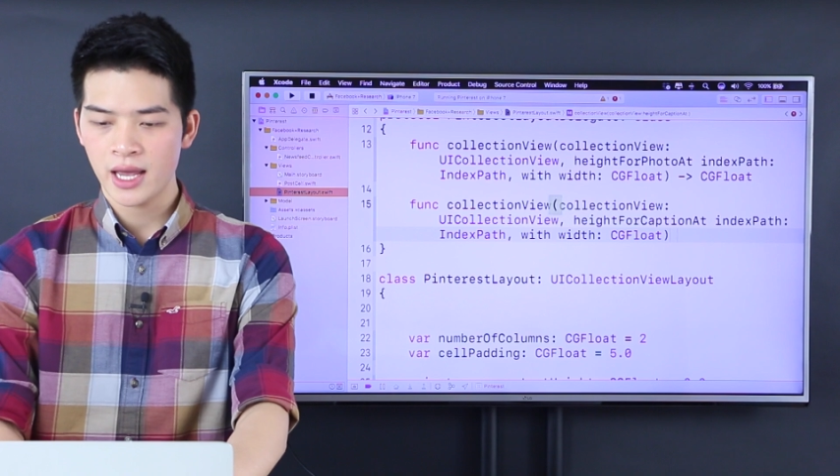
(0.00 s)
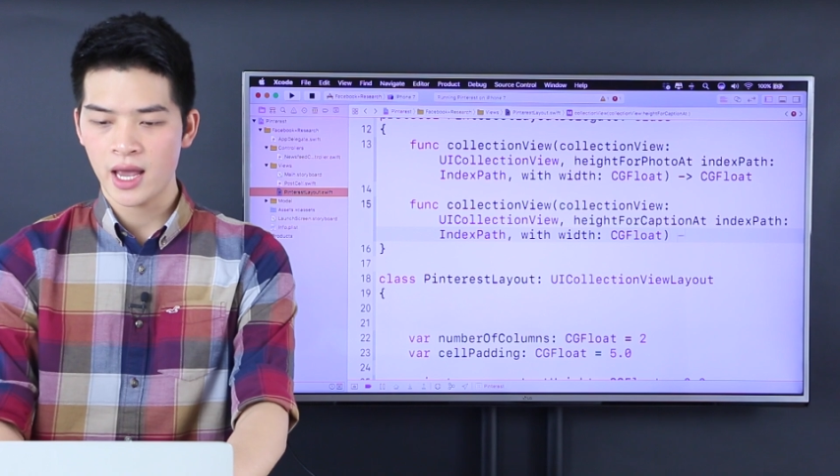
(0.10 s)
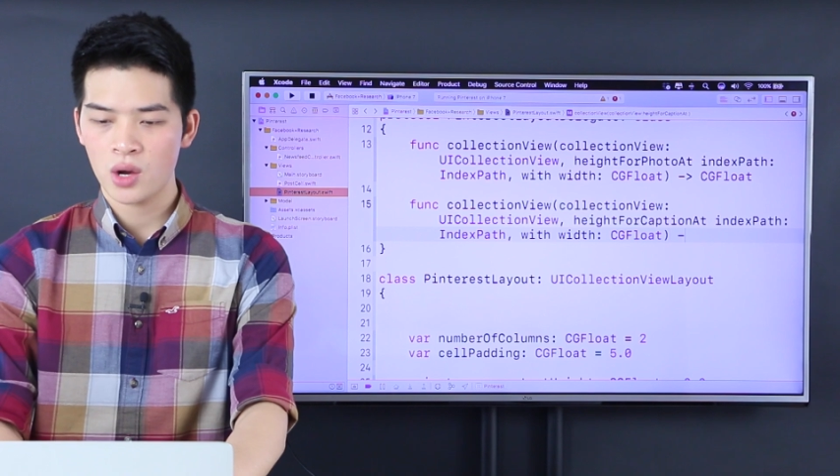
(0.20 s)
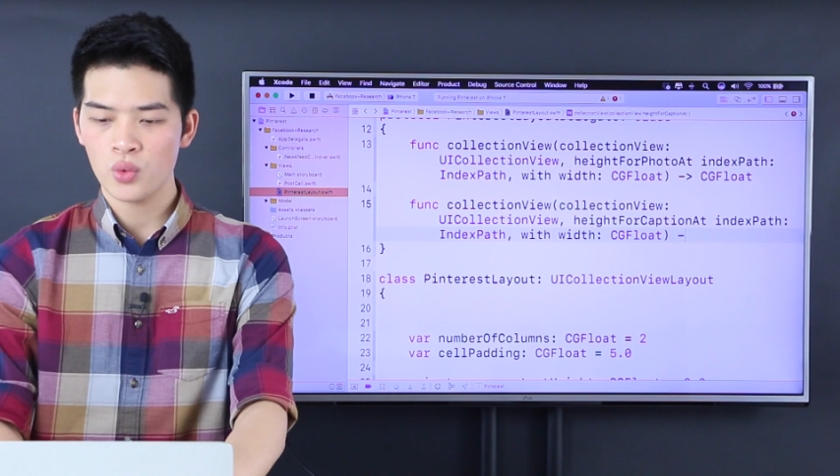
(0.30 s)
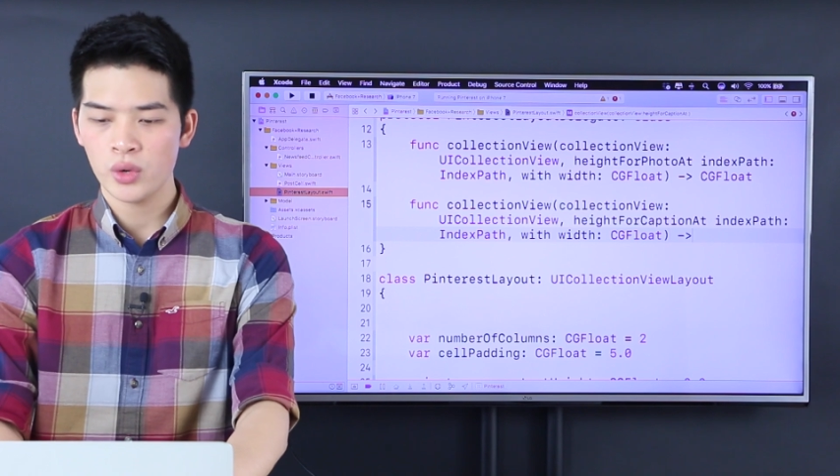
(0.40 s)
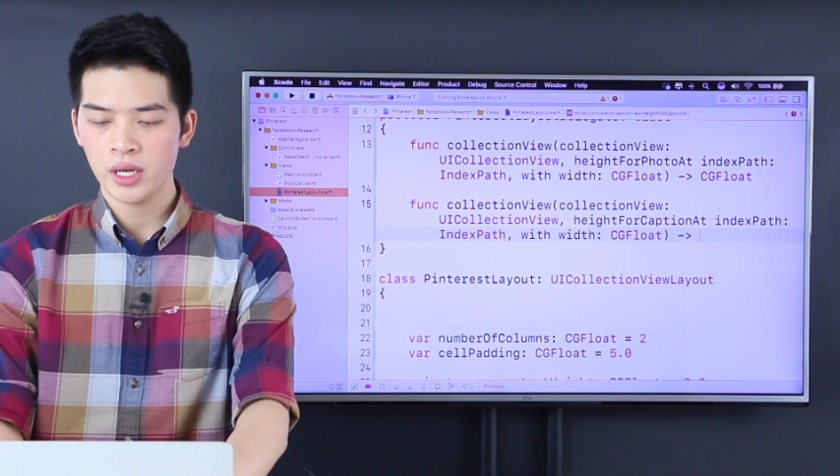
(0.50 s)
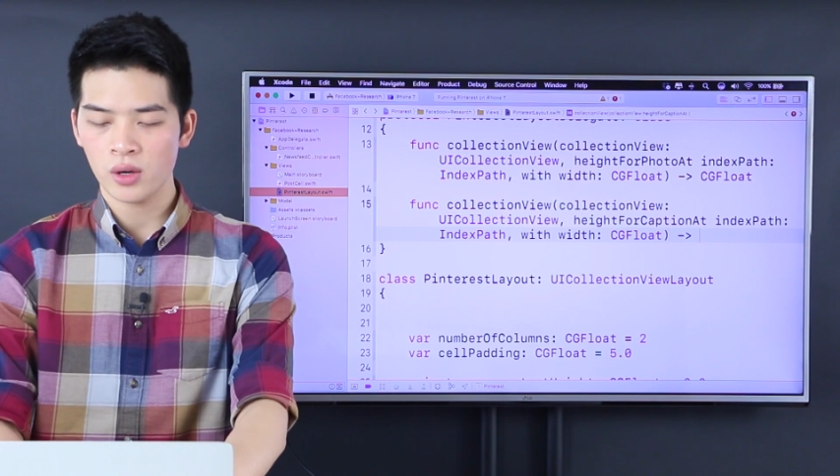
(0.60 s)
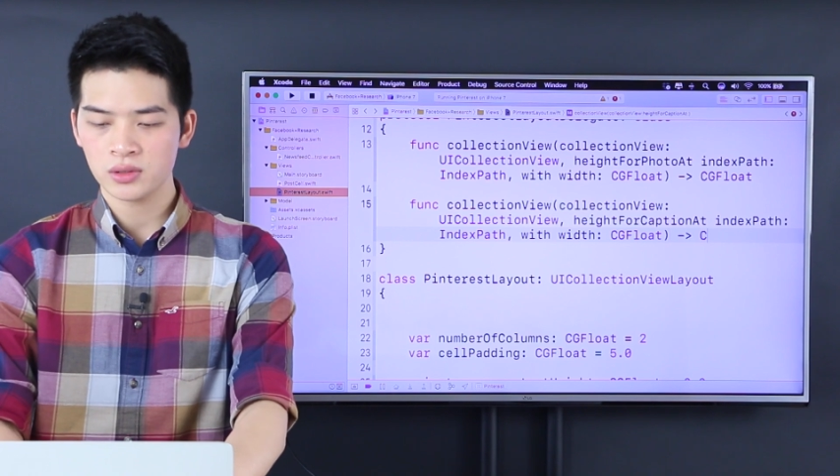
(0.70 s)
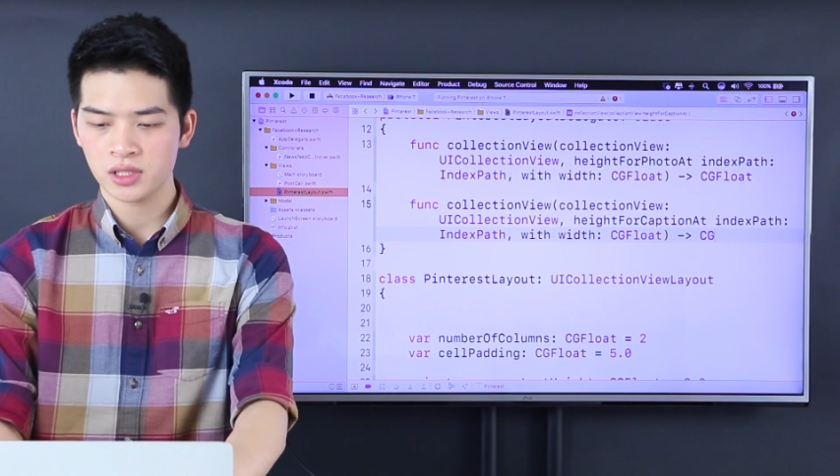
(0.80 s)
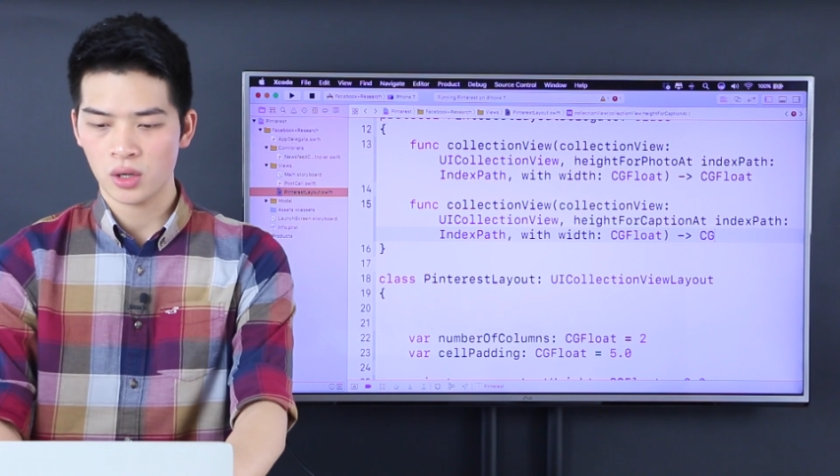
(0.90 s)
and we
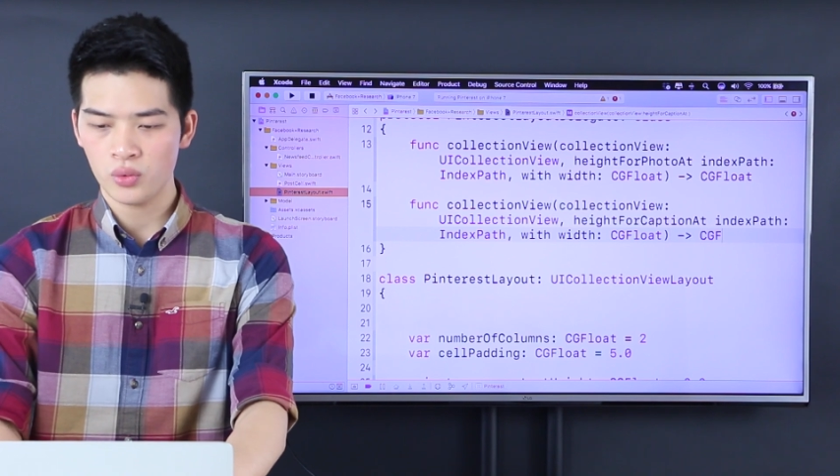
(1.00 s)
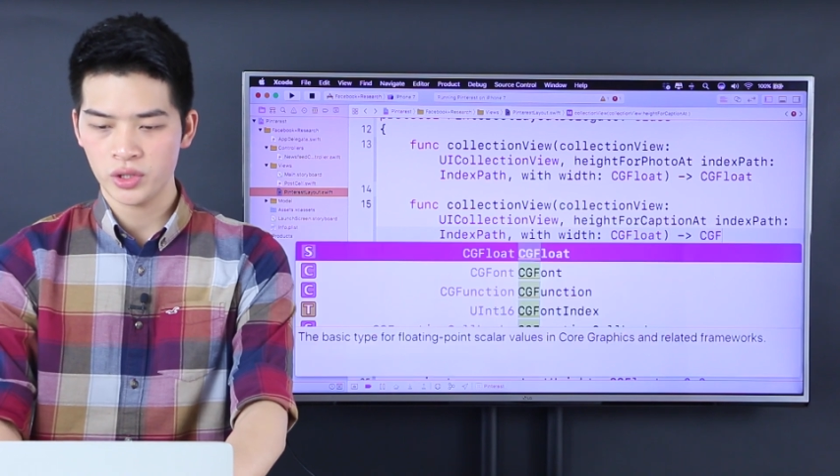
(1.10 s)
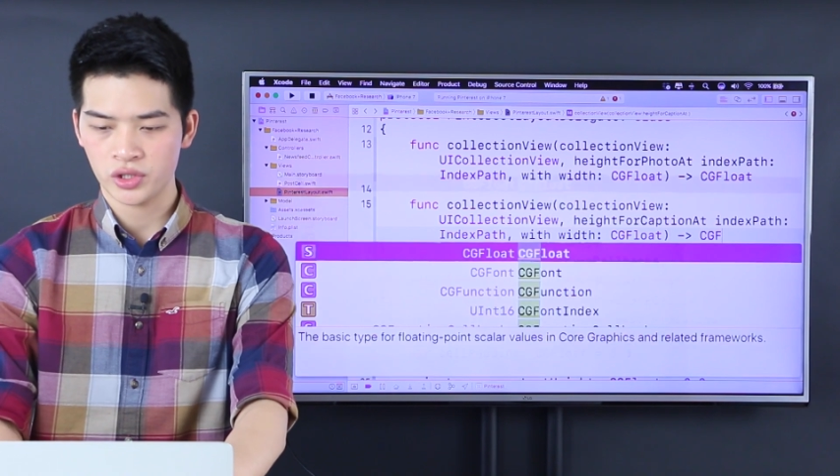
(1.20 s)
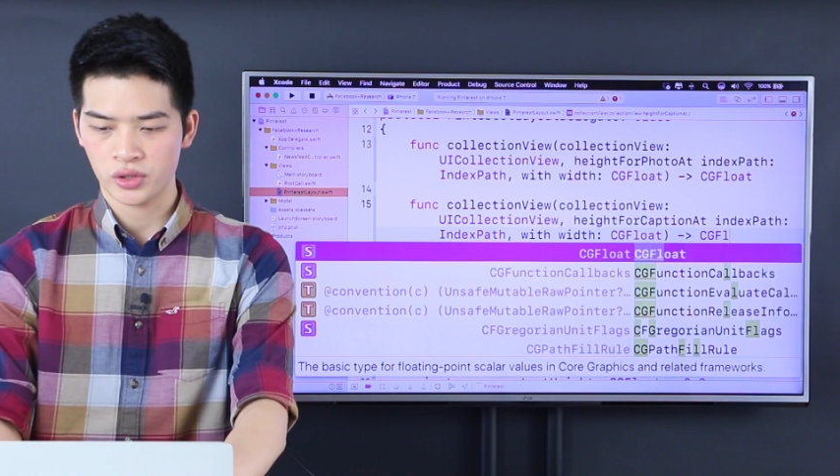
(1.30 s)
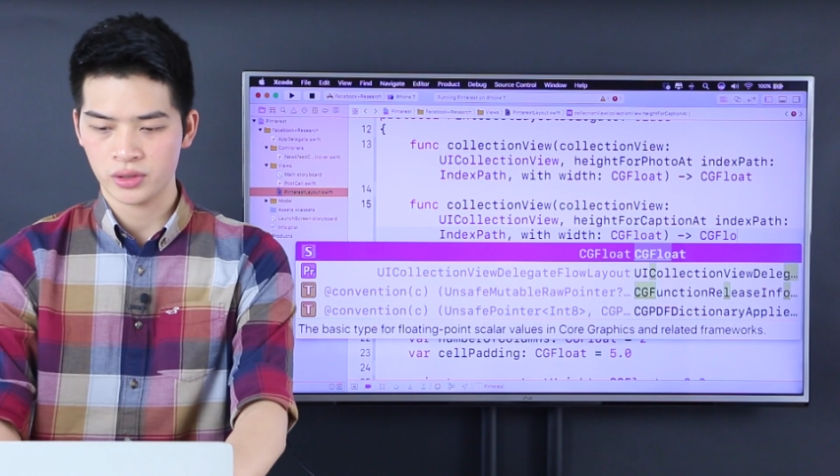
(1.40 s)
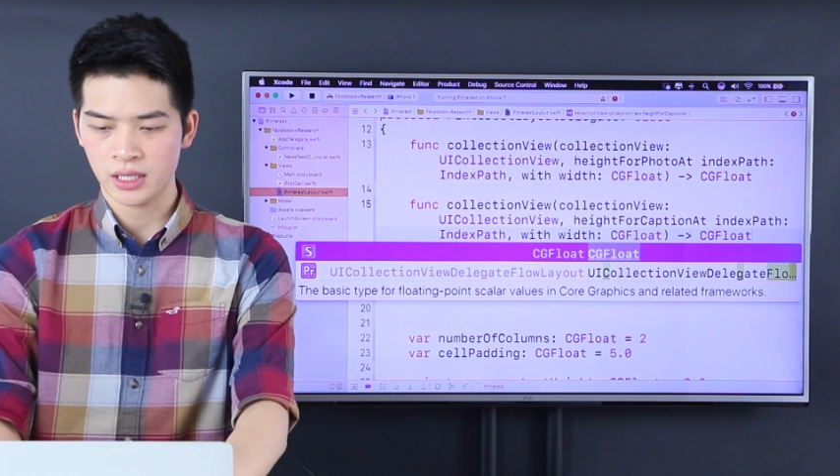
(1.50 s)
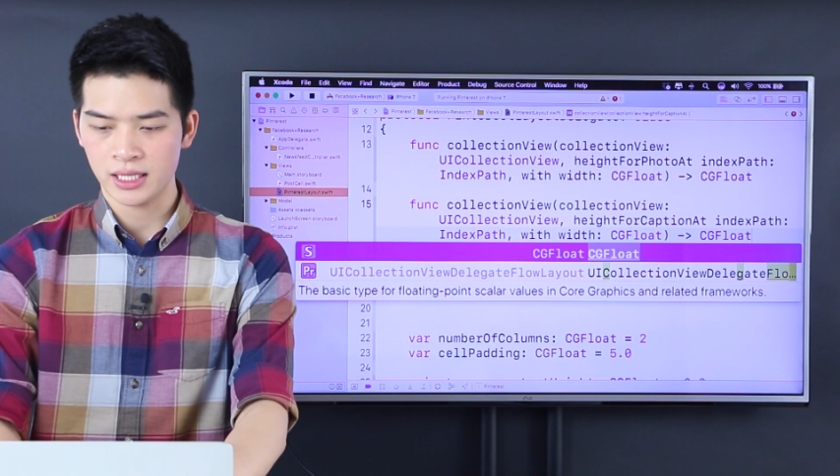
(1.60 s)
also return